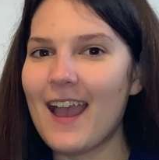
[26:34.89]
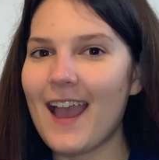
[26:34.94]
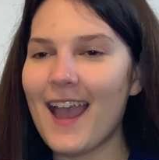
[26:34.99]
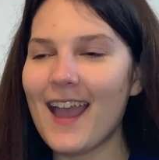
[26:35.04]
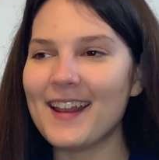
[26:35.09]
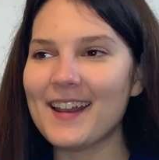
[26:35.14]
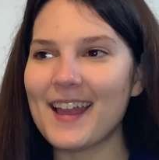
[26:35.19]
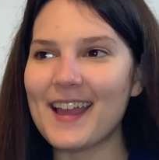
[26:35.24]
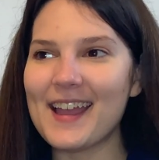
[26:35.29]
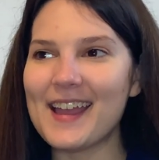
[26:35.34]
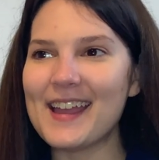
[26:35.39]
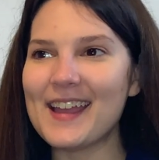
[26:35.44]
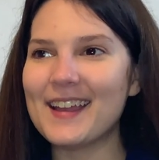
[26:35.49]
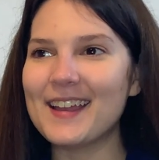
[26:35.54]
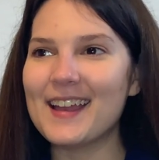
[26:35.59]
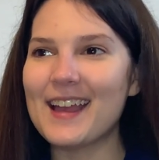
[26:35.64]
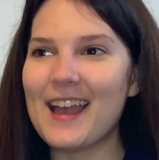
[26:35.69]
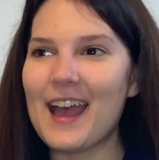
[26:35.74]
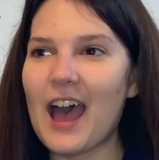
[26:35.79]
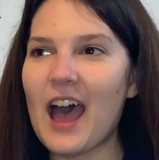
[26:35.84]
And I
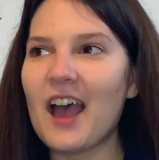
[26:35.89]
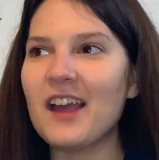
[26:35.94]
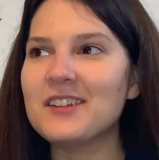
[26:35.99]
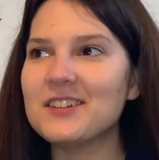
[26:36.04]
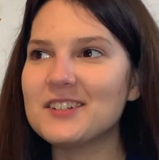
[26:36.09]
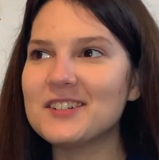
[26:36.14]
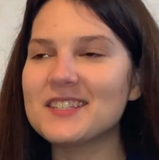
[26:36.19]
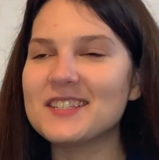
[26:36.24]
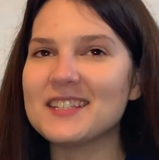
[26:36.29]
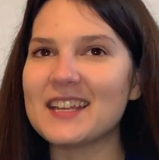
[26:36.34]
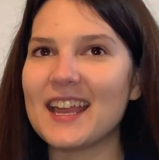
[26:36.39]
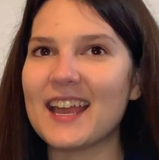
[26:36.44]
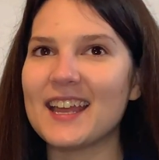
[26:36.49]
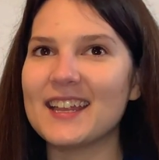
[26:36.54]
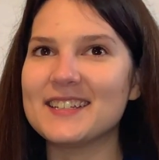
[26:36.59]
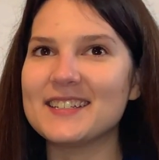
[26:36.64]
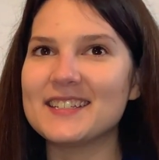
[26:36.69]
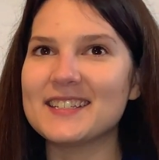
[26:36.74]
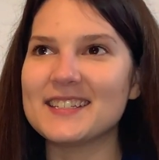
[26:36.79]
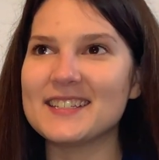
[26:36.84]
understand